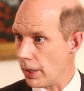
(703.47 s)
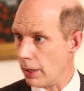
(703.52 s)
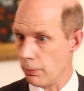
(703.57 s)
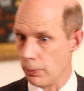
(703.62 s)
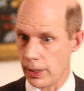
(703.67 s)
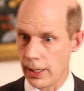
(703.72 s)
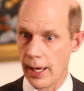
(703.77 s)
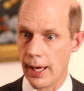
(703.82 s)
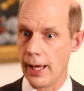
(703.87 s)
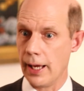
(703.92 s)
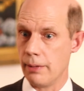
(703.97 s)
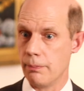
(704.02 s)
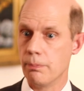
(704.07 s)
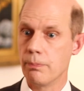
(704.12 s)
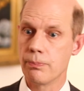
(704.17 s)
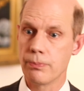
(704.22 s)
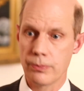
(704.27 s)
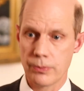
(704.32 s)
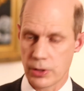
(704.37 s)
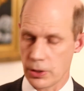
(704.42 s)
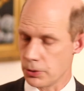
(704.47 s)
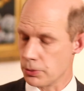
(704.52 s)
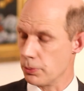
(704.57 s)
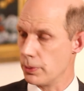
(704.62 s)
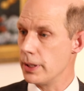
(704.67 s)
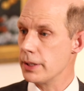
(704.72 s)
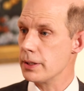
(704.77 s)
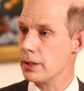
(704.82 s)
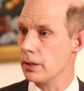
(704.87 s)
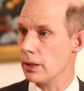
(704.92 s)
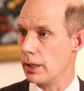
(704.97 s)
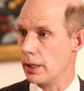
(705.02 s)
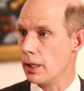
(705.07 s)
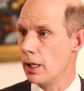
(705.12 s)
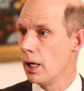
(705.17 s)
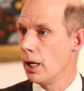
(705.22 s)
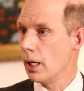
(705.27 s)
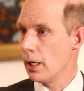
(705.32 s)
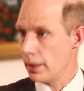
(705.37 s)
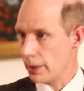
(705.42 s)
And we had just recently
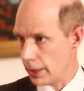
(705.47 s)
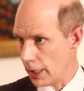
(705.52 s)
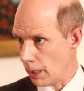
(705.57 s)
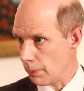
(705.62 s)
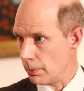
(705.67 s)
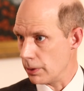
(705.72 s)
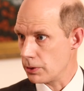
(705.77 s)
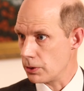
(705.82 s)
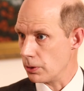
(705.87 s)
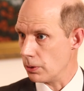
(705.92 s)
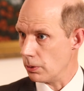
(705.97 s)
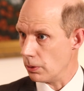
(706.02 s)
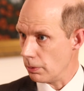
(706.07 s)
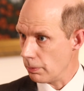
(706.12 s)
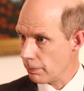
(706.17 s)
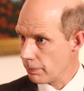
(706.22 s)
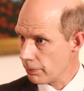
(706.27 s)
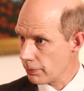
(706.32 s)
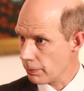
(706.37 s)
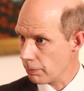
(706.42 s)
Yamato,